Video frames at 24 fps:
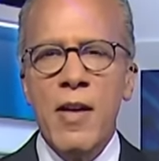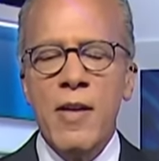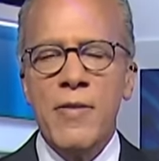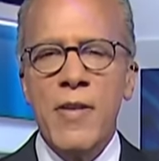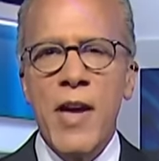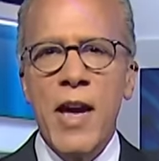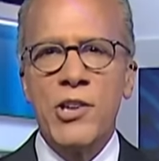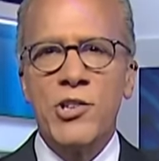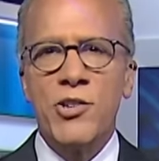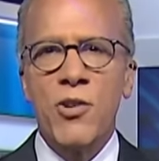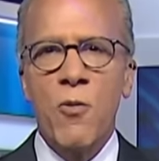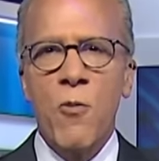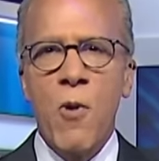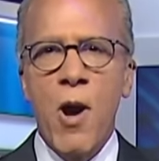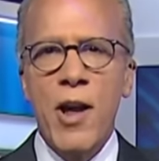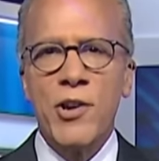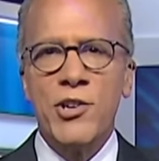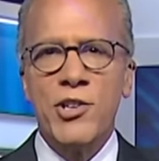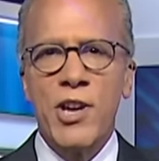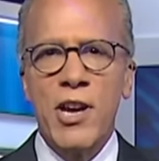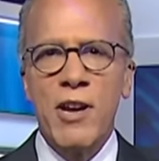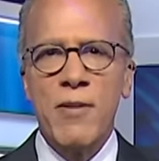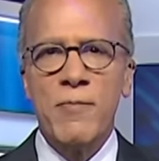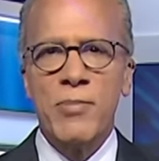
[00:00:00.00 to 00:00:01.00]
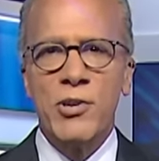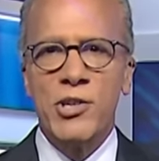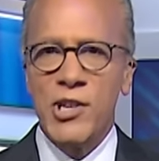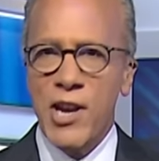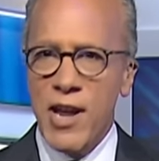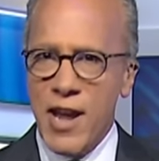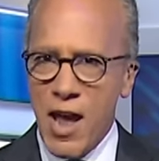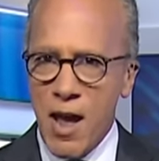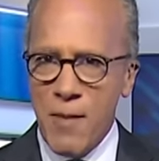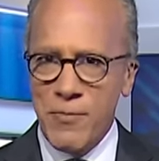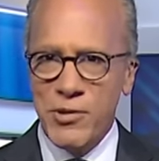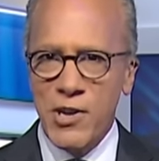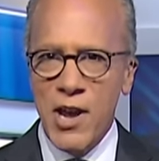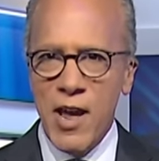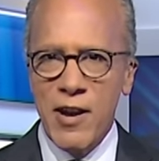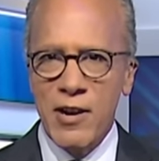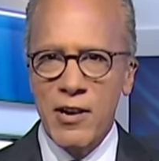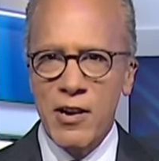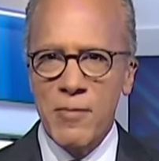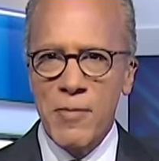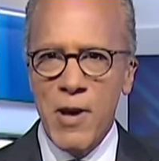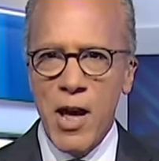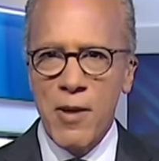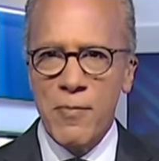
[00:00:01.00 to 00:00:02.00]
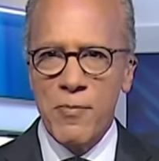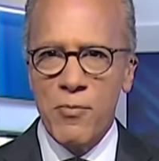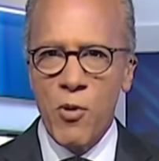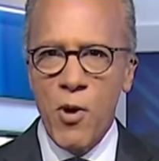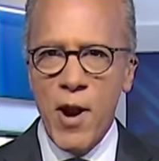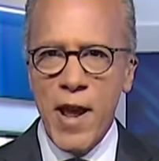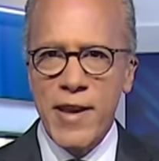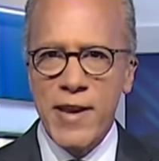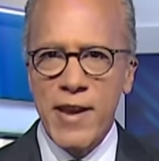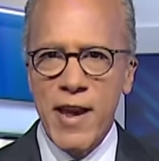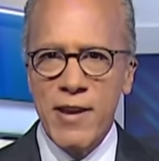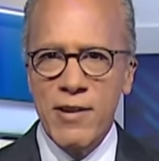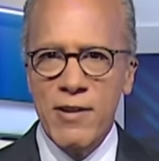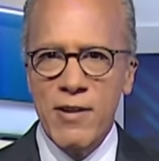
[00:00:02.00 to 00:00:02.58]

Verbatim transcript: Thanks for watching. Stay updated about breaking